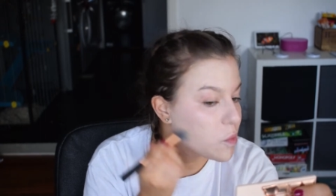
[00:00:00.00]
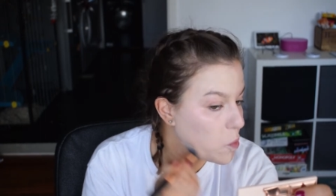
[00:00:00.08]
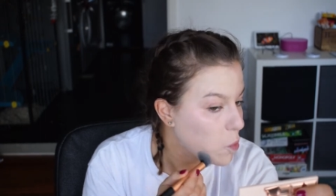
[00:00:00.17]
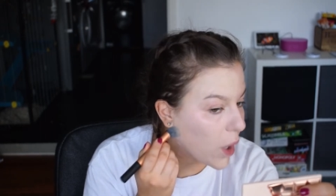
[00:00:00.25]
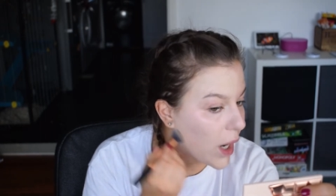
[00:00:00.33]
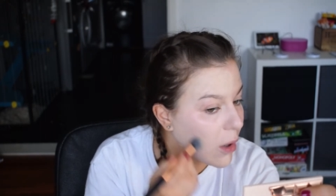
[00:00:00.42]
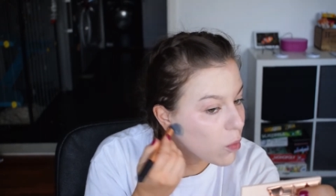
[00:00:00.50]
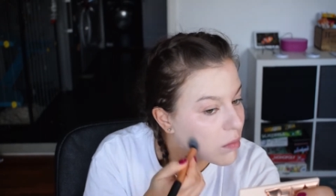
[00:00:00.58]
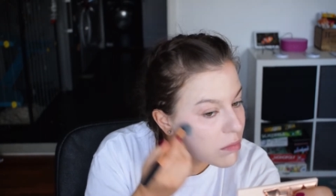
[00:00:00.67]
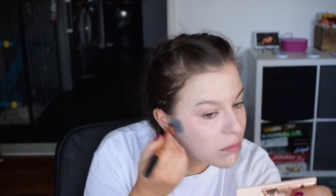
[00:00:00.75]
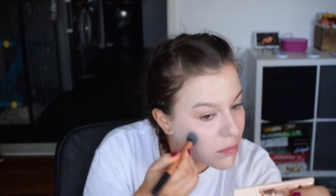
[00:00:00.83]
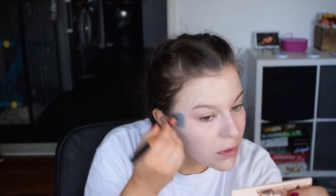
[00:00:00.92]
wow.
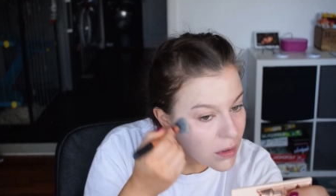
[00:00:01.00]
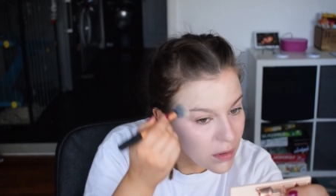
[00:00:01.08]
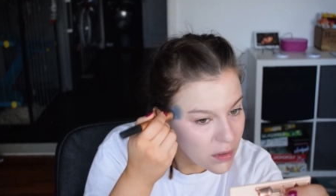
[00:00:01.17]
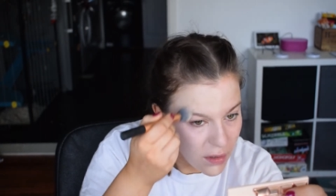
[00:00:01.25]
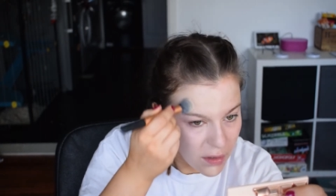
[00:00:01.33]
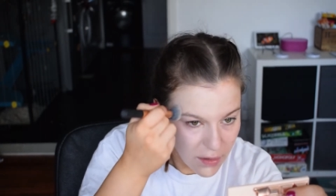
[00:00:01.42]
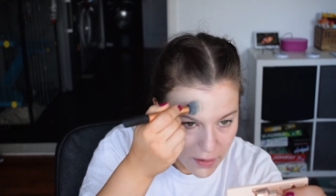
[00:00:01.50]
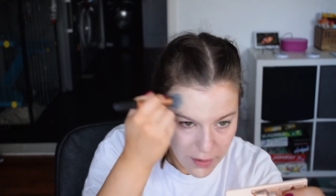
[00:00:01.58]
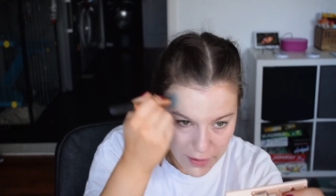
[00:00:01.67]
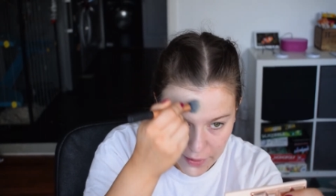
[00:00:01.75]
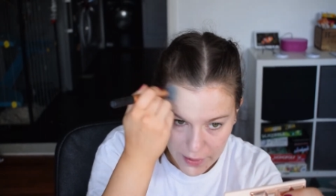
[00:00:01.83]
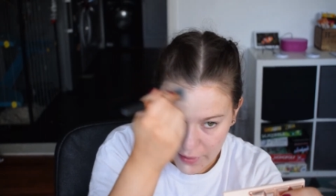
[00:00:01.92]

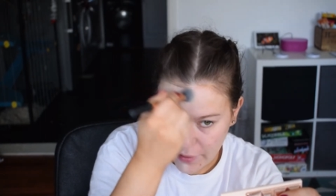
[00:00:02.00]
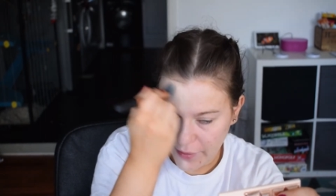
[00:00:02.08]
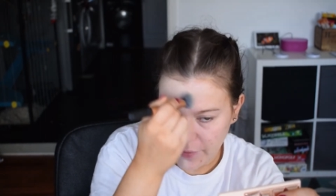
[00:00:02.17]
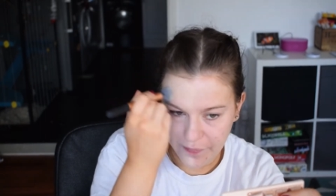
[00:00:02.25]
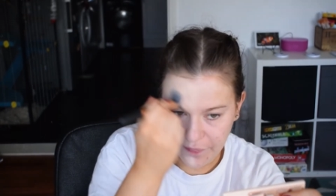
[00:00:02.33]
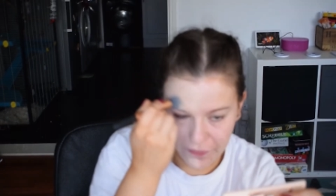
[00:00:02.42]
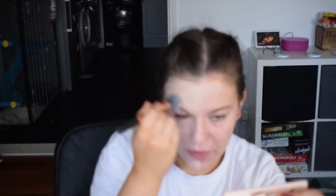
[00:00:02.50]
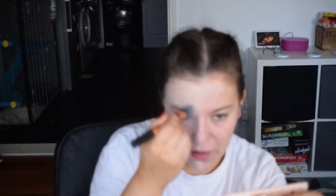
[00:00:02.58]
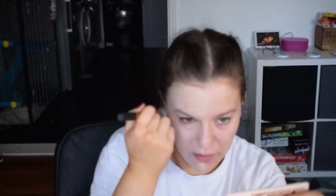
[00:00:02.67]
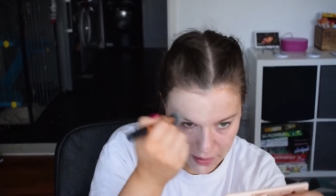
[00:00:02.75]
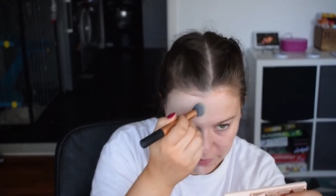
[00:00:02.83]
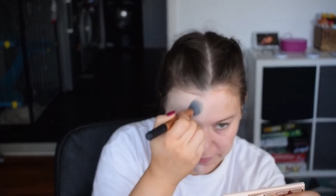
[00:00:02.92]

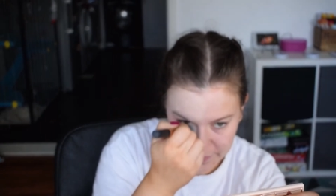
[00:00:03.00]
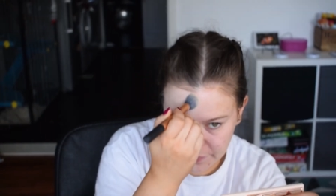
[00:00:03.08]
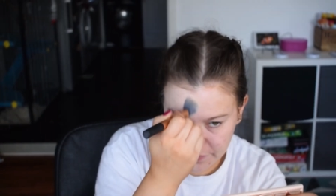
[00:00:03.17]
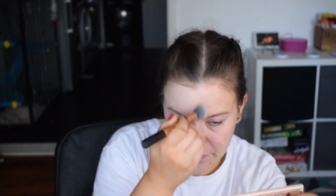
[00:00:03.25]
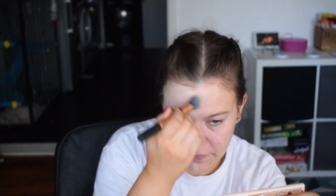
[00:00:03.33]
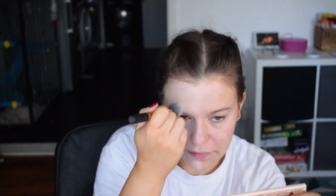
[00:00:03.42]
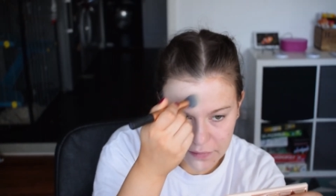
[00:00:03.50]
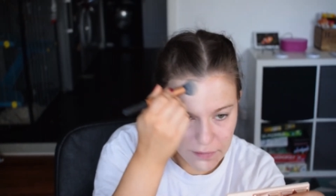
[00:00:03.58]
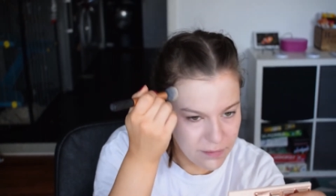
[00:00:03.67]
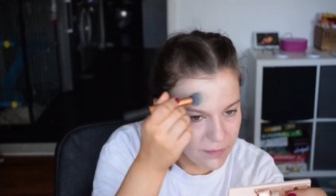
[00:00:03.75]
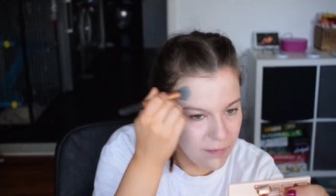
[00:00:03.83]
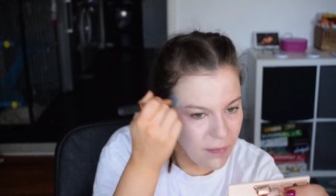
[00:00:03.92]
Alright.
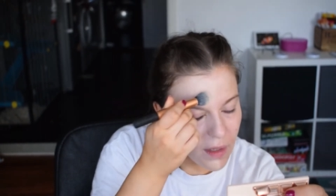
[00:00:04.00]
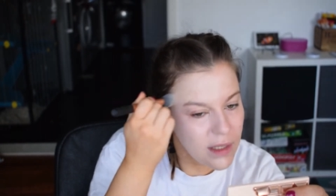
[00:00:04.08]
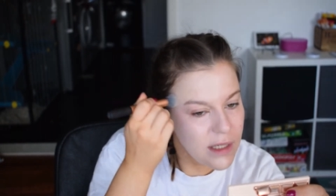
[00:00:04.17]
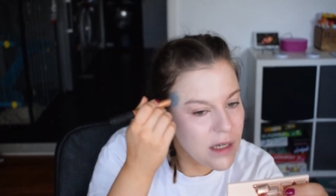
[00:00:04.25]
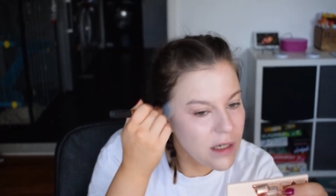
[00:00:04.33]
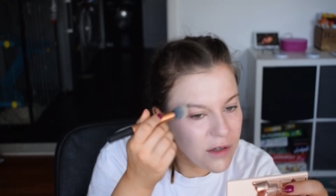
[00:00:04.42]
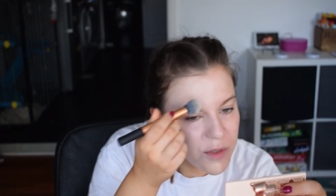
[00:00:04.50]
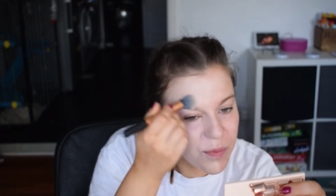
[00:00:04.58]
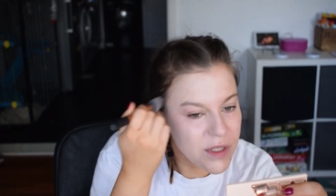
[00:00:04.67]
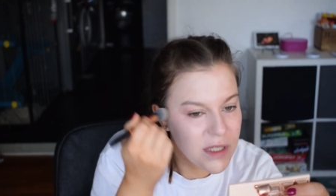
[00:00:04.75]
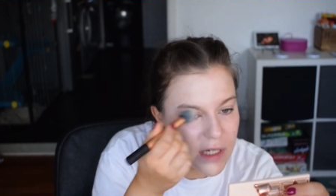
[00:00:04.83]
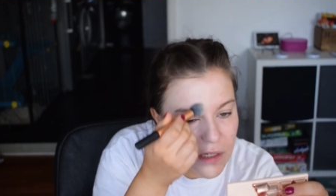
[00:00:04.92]
At least I know to
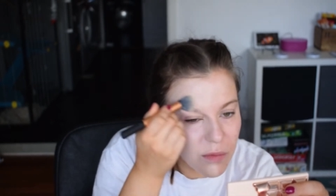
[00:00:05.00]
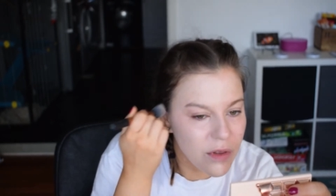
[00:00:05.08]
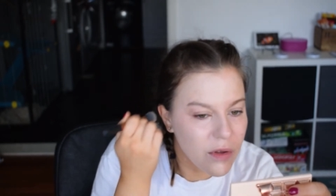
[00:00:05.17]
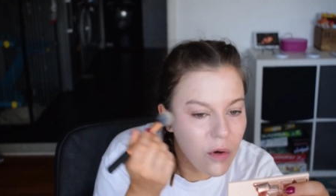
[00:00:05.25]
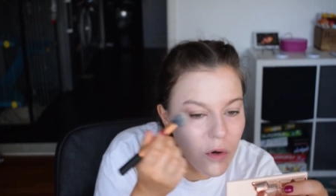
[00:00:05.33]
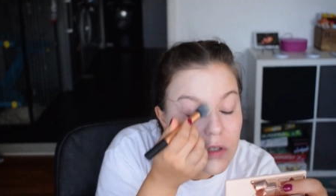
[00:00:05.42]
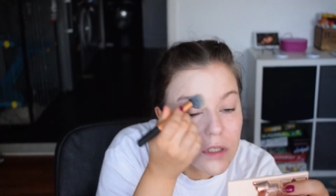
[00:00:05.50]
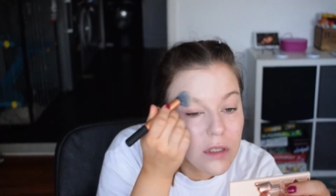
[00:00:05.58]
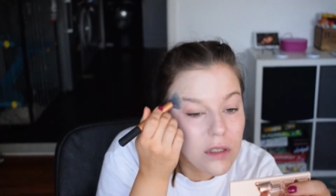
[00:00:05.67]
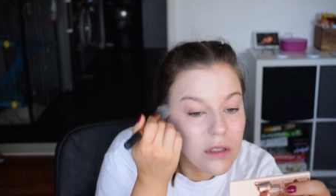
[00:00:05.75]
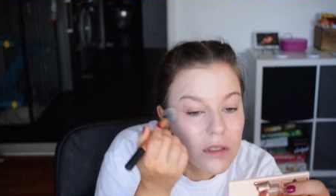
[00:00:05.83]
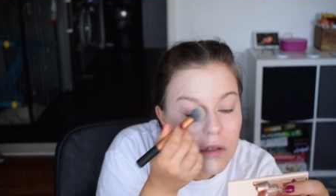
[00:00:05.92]
proceed with caution
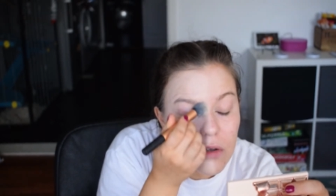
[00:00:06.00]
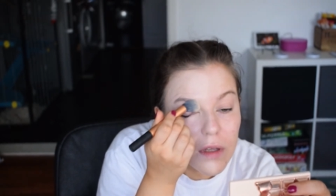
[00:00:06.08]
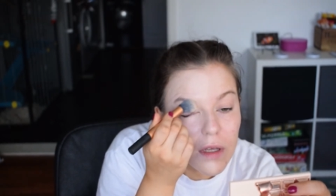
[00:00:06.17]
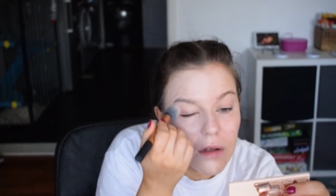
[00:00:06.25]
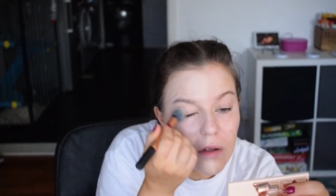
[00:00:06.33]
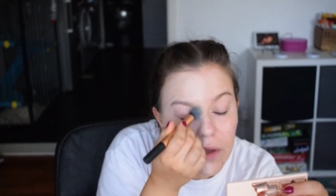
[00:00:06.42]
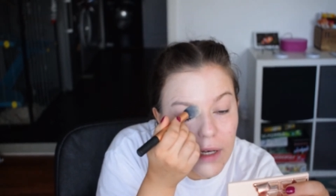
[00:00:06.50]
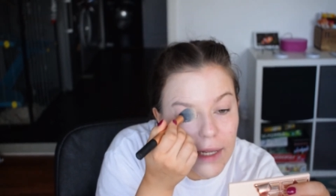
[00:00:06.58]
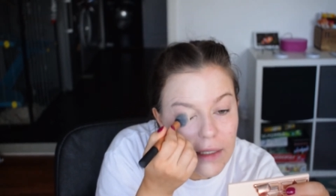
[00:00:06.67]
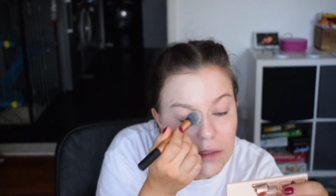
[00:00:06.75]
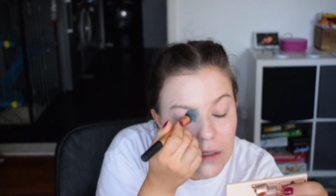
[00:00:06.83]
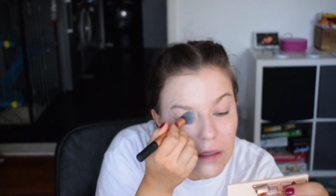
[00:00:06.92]
cause on the
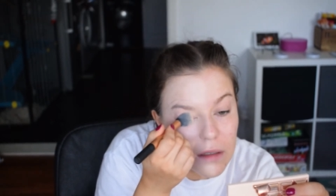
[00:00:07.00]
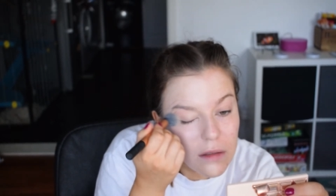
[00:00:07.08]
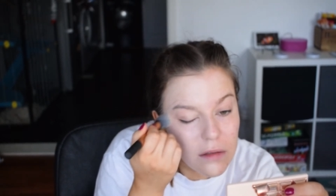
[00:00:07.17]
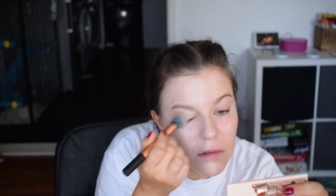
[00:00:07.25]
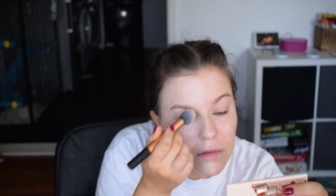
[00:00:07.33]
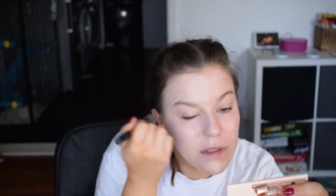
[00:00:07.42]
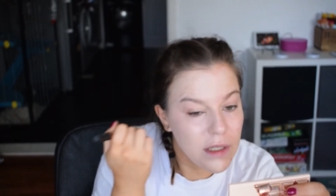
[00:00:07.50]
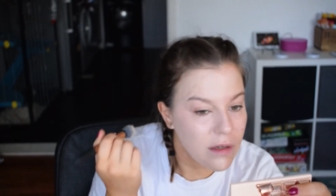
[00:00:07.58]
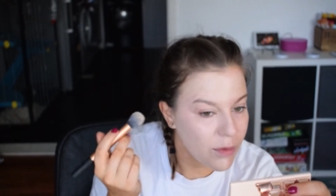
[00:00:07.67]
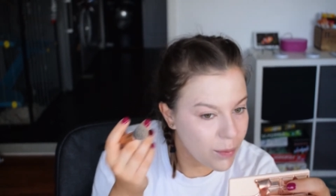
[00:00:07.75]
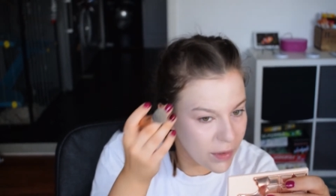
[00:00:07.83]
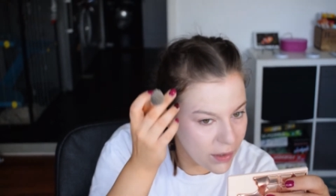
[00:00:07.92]
neck side, because obviously I've
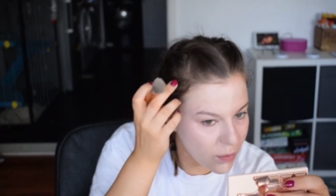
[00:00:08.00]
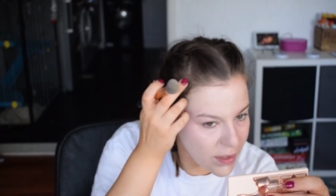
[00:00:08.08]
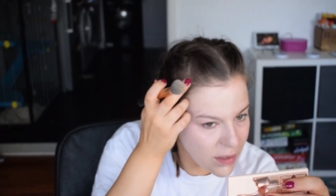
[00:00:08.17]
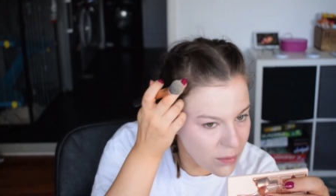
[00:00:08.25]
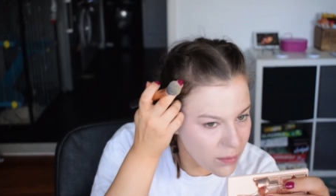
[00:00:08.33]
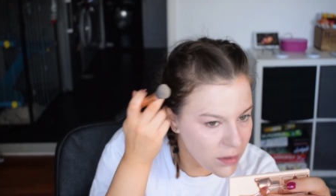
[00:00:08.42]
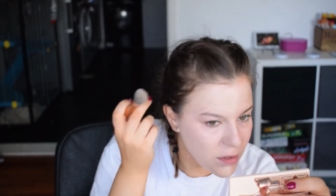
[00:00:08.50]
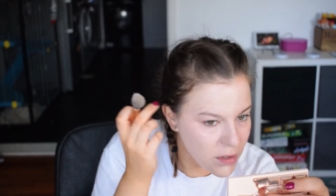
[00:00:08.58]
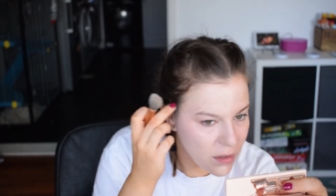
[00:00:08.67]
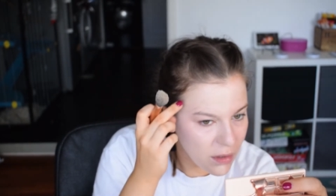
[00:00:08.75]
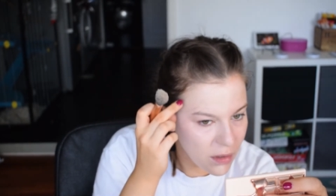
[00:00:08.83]
applied way too much